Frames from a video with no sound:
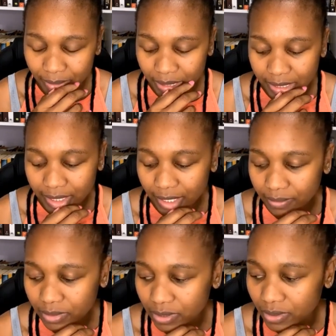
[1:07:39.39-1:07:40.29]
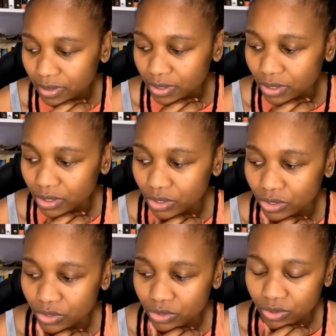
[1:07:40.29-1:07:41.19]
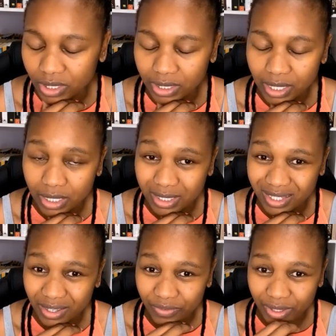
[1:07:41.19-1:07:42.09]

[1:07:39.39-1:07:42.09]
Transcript: DMs so that they answer everything.